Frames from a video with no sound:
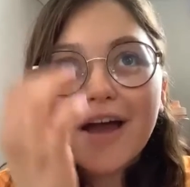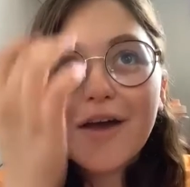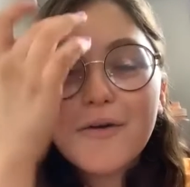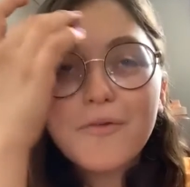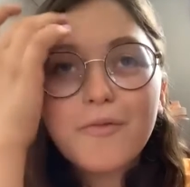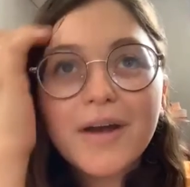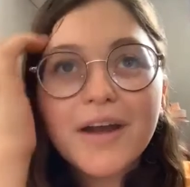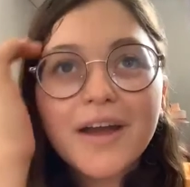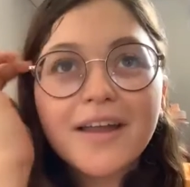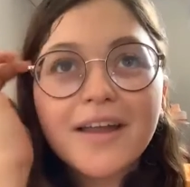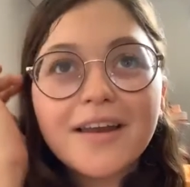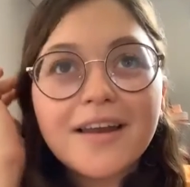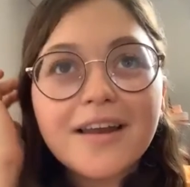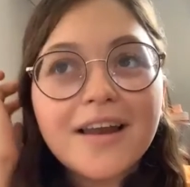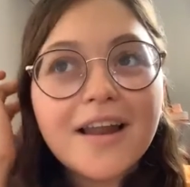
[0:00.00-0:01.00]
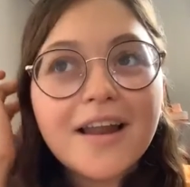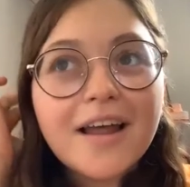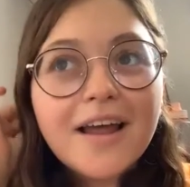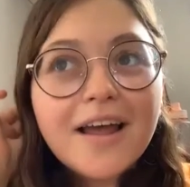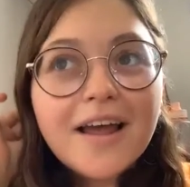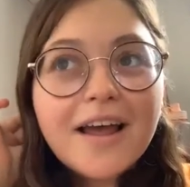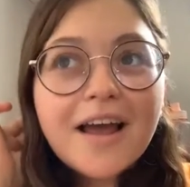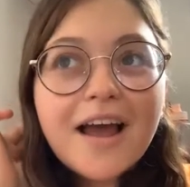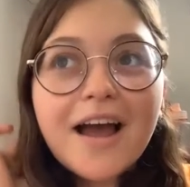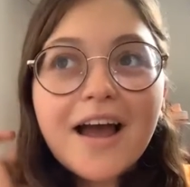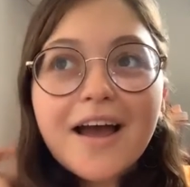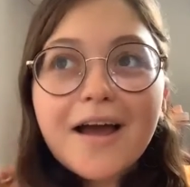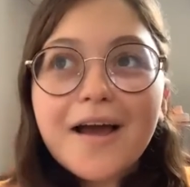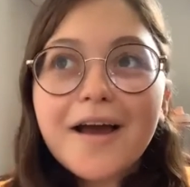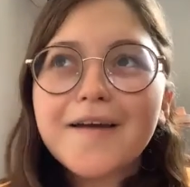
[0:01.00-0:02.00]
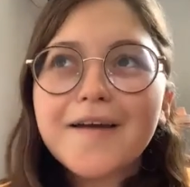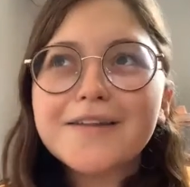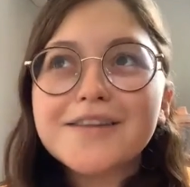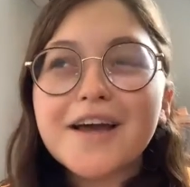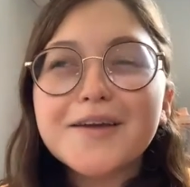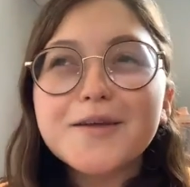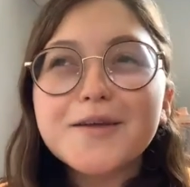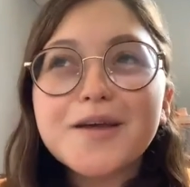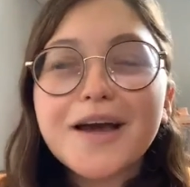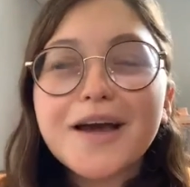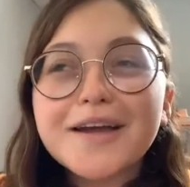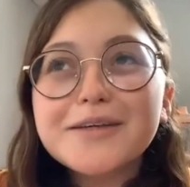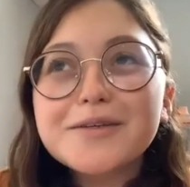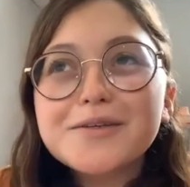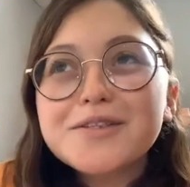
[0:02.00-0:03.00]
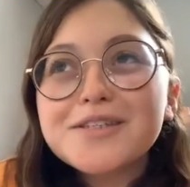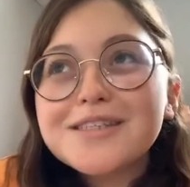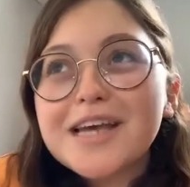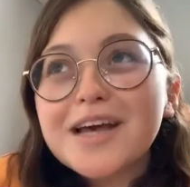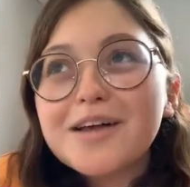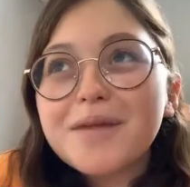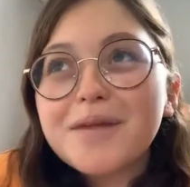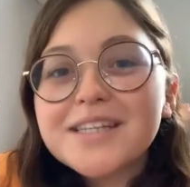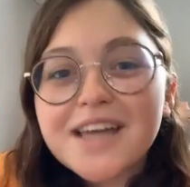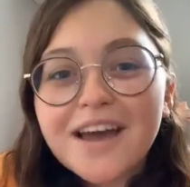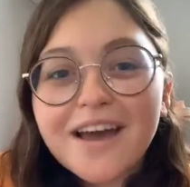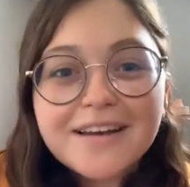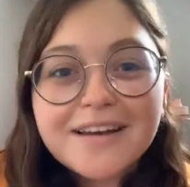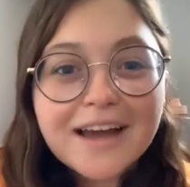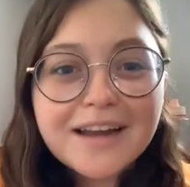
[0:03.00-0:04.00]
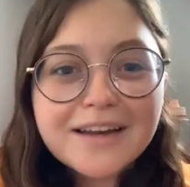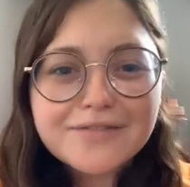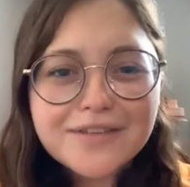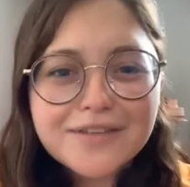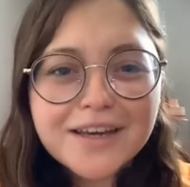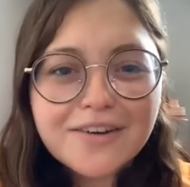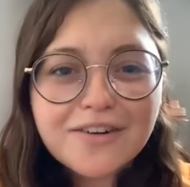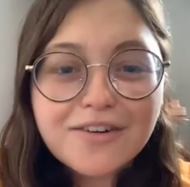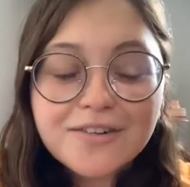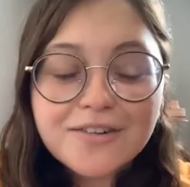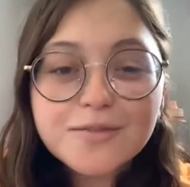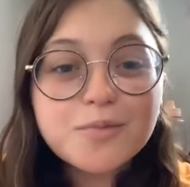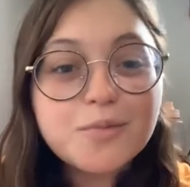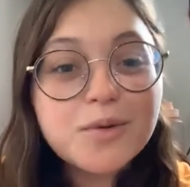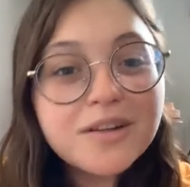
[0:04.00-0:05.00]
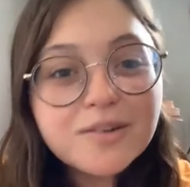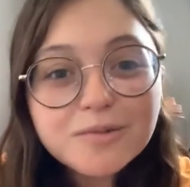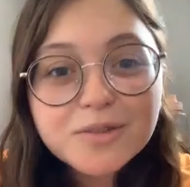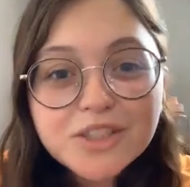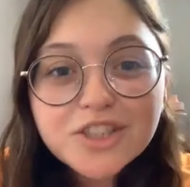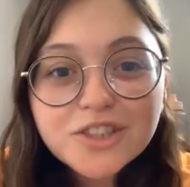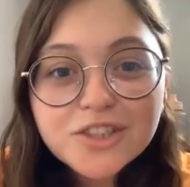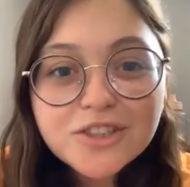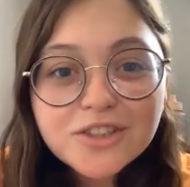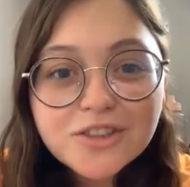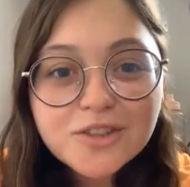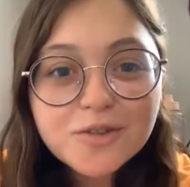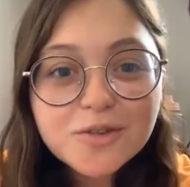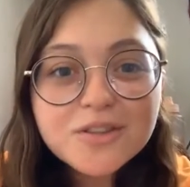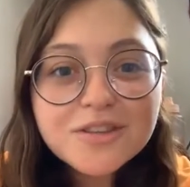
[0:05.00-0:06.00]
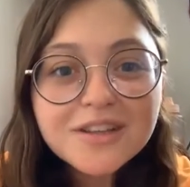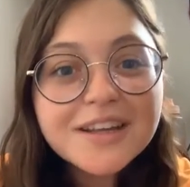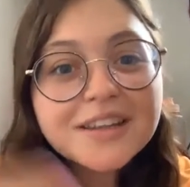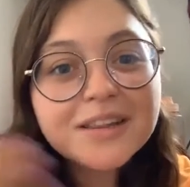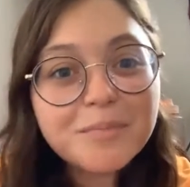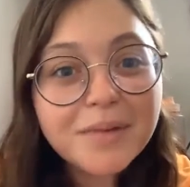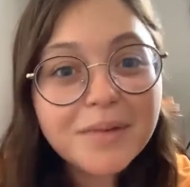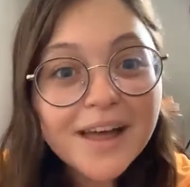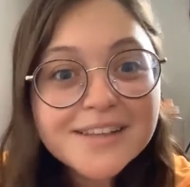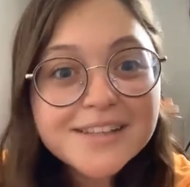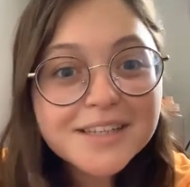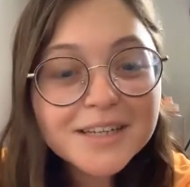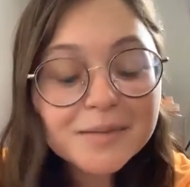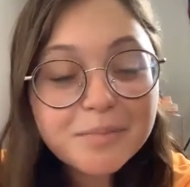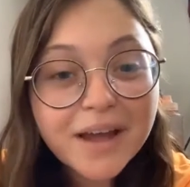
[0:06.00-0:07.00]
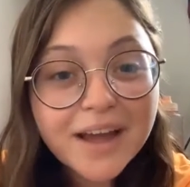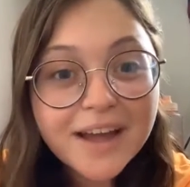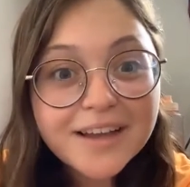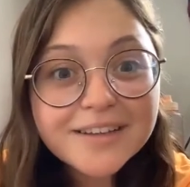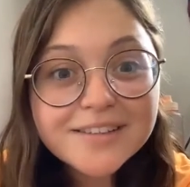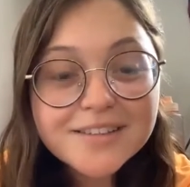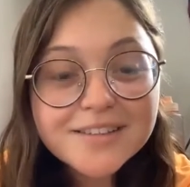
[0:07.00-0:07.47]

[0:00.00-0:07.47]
when I used to tell my dad kind of like, well, we shouldn't use like the plastic bags